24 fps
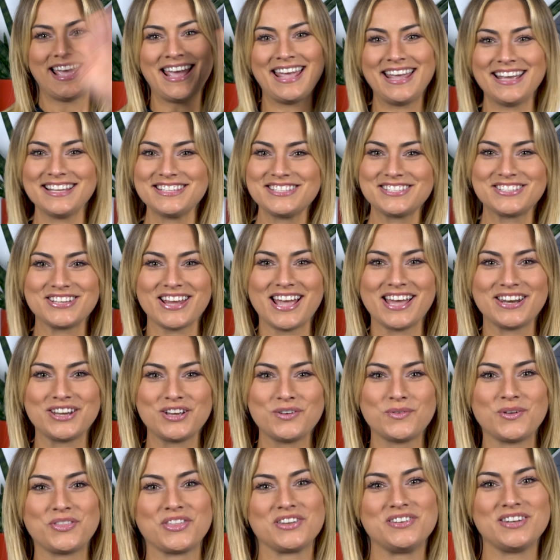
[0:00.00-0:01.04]
Hey, it's
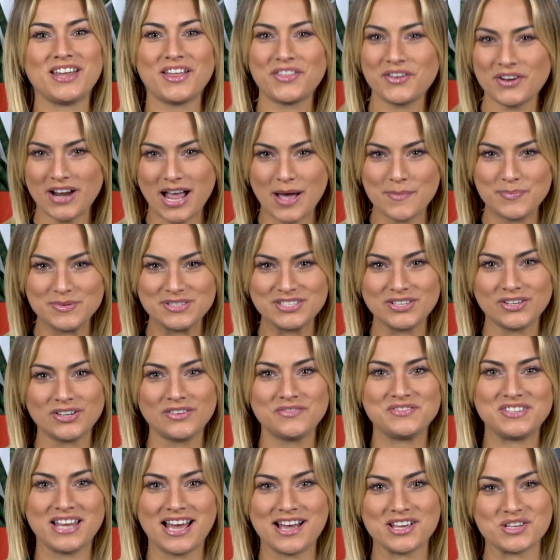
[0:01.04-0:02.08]
Jana with another episode
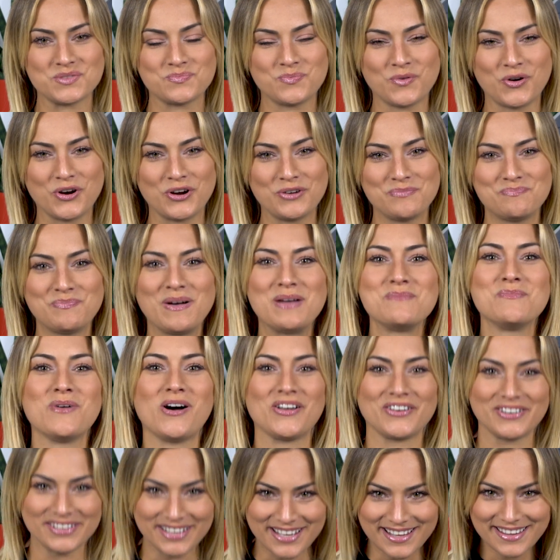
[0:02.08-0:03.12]
of Dashboard by
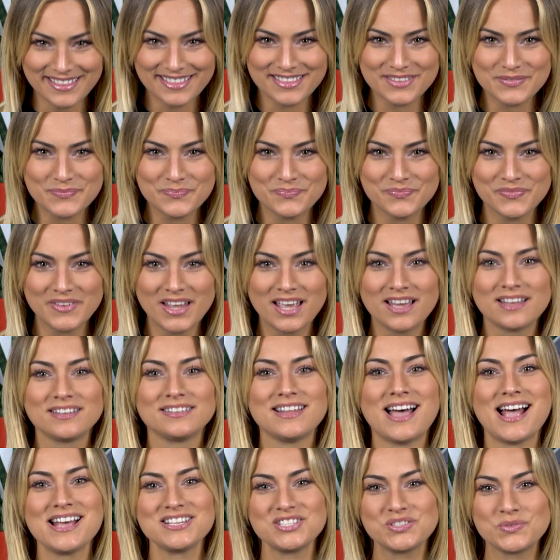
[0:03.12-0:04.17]
Monolith.
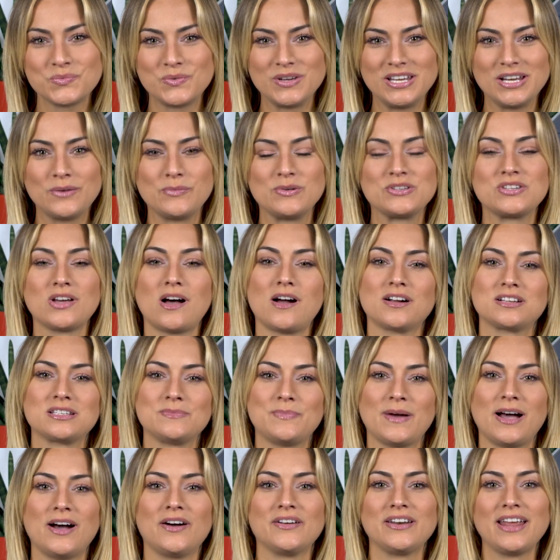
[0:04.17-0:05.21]
Last week, we talked
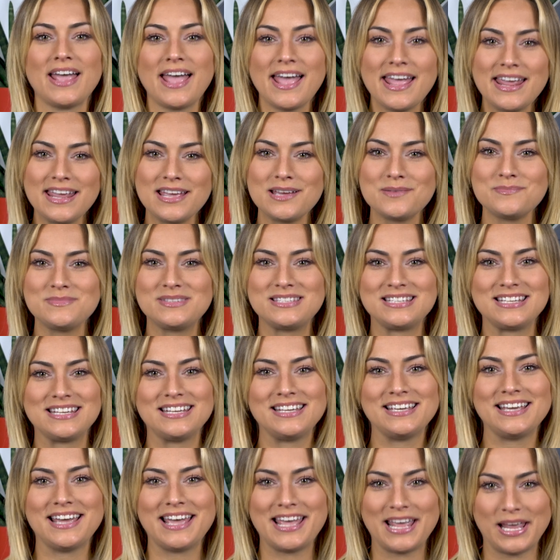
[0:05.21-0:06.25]
about
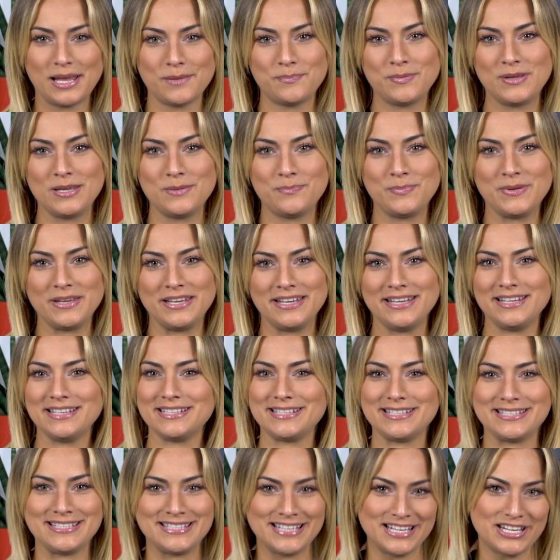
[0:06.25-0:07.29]
AMD,
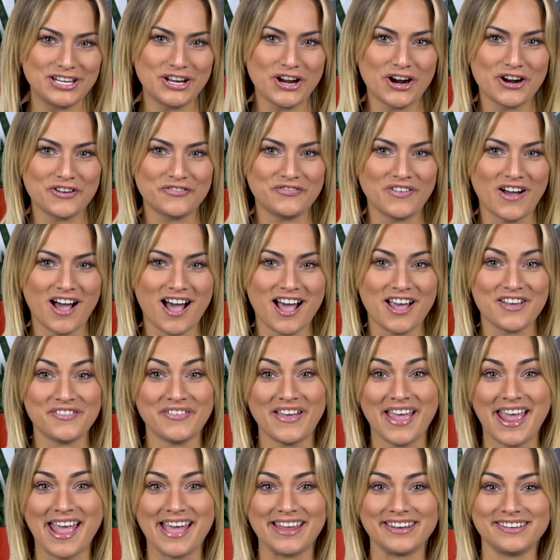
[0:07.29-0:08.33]
APP, DDR5,
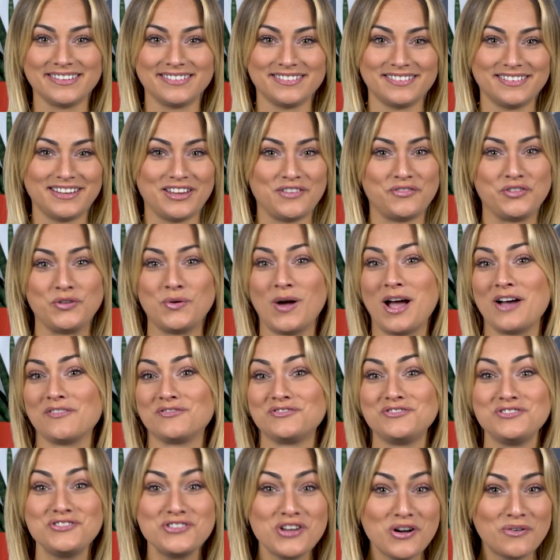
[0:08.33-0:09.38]
and if you
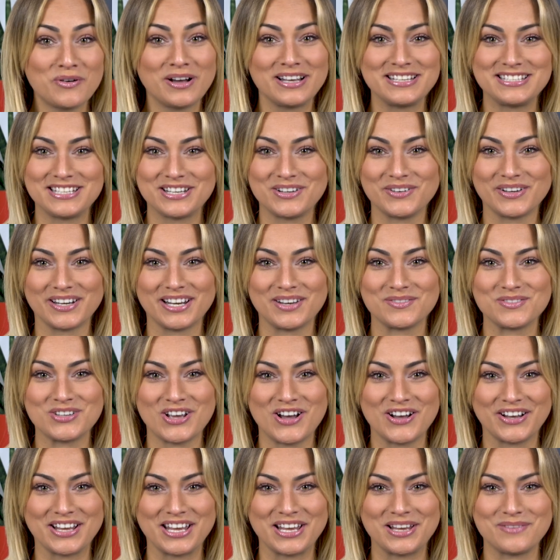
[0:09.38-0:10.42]
have no idea what I'm
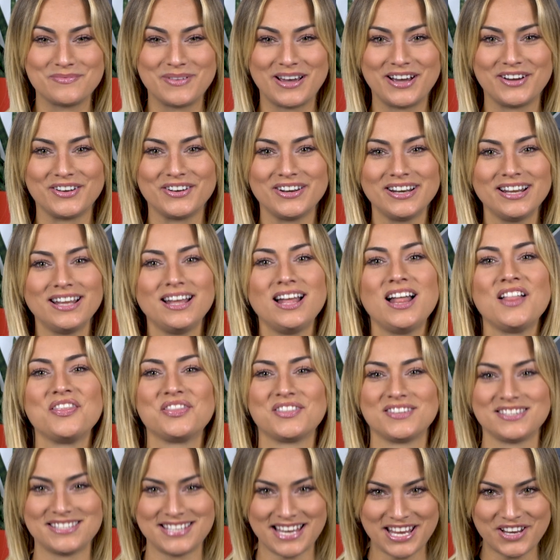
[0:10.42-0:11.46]
talking about,
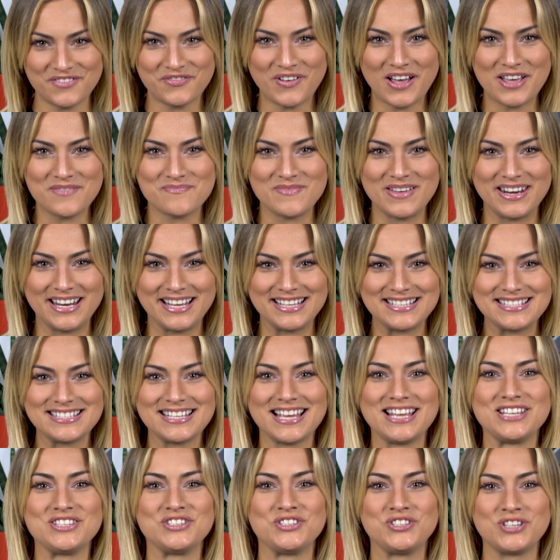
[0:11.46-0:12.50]
then take 5 minutes
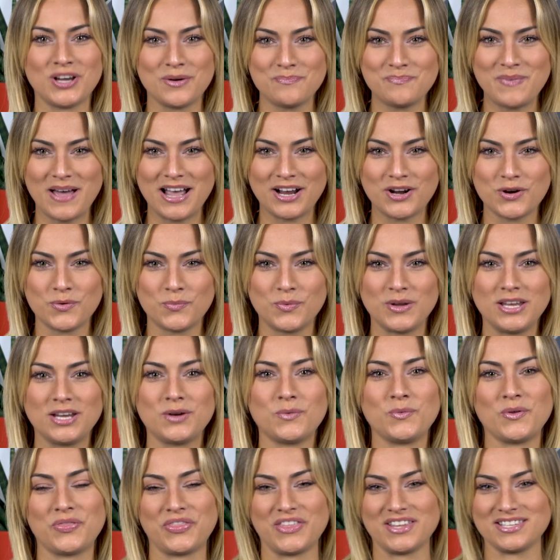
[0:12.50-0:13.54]
and jump back a
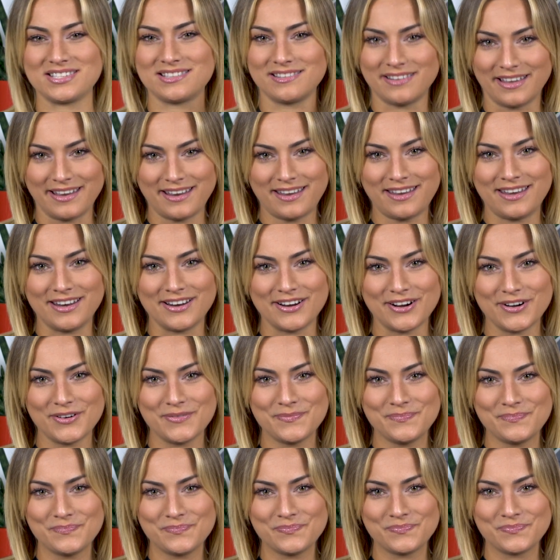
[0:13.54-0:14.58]
week with this link
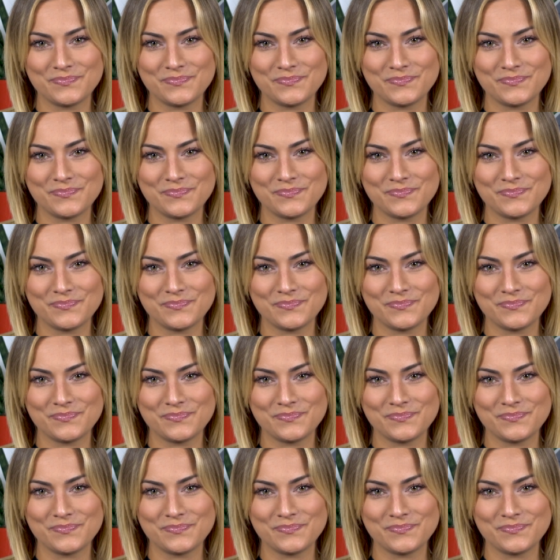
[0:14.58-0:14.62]
here.